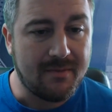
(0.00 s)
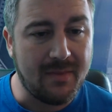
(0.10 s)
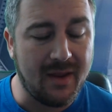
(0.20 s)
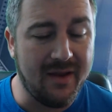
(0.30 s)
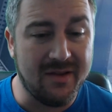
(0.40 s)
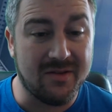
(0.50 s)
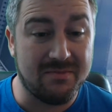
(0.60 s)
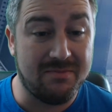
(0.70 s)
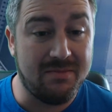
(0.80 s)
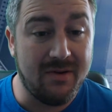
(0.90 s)
It's
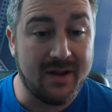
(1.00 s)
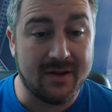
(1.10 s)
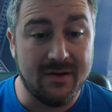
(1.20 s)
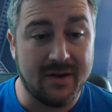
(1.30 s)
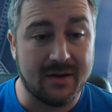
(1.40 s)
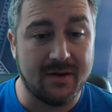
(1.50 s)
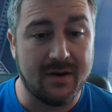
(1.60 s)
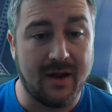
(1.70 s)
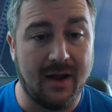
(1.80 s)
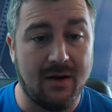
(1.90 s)
pretty good. It can
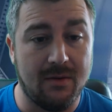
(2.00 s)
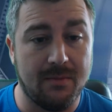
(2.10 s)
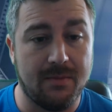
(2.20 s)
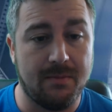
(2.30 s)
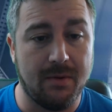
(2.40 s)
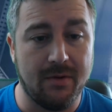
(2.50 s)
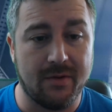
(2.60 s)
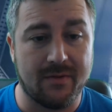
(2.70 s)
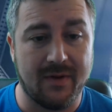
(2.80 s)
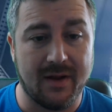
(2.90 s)
help
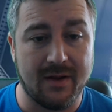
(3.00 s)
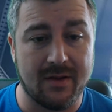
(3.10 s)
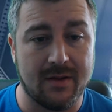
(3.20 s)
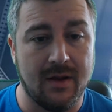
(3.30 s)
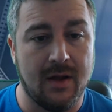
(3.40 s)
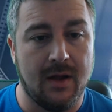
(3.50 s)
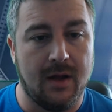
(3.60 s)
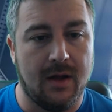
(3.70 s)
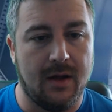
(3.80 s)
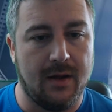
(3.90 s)
boost things.
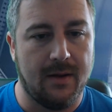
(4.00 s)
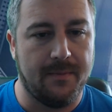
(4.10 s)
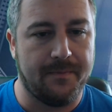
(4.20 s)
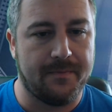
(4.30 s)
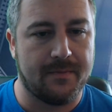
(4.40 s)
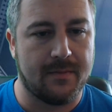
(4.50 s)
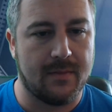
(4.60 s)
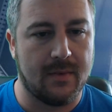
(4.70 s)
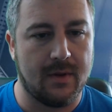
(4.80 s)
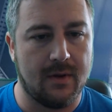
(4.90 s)

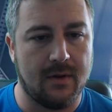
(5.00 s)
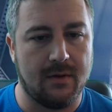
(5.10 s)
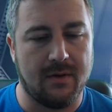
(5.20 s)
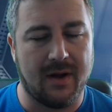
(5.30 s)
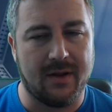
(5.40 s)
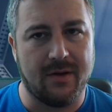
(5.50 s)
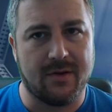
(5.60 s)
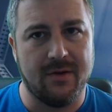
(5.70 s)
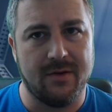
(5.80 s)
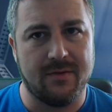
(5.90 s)
Like you
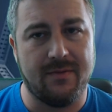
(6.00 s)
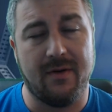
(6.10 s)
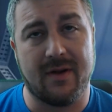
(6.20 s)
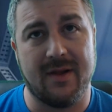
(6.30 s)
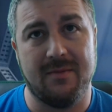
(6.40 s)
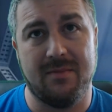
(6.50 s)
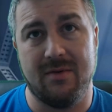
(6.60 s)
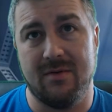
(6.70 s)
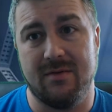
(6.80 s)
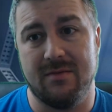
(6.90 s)
could, for
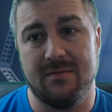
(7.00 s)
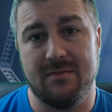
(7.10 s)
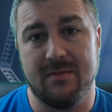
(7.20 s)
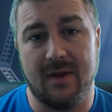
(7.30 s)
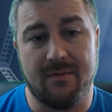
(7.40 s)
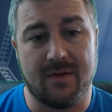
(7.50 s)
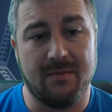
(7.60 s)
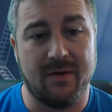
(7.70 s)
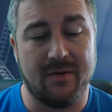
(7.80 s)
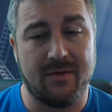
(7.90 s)
example, if
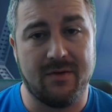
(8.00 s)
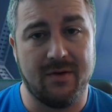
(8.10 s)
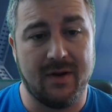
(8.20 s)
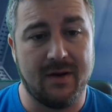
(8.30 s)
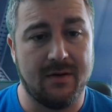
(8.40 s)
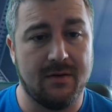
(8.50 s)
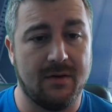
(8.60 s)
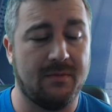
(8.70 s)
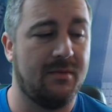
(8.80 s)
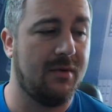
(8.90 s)
someone's
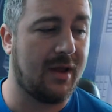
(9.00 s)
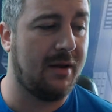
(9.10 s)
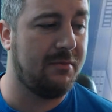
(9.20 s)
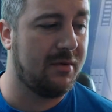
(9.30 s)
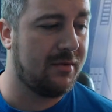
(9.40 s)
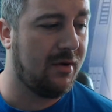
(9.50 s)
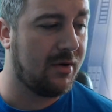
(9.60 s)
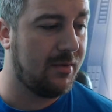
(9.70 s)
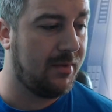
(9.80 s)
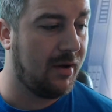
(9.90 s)
shooting, again we'll
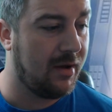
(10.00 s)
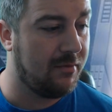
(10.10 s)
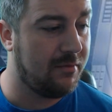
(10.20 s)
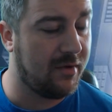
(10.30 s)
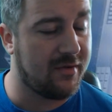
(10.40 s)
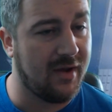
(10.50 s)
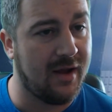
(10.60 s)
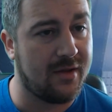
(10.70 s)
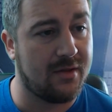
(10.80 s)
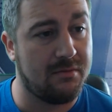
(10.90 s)
talk about the
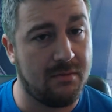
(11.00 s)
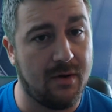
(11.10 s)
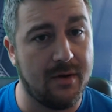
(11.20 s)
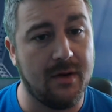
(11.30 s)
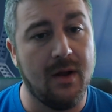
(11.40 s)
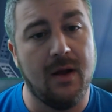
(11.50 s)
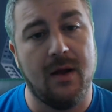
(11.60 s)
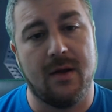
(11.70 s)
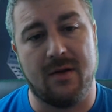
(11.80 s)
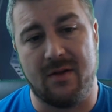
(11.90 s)
Jess one
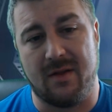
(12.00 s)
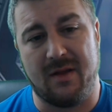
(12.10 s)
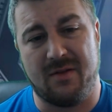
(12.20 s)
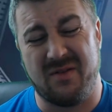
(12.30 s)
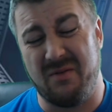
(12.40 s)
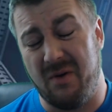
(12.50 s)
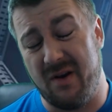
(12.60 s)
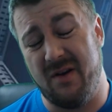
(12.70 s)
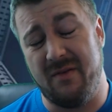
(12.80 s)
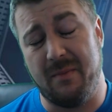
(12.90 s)
because it's the one
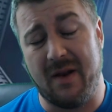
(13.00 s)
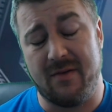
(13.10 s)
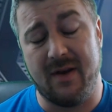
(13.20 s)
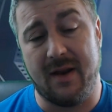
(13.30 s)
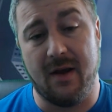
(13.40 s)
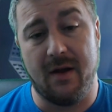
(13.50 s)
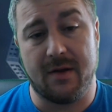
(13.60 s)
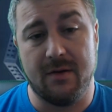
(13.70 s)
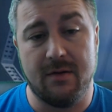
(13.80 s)
that we mentioned in the article.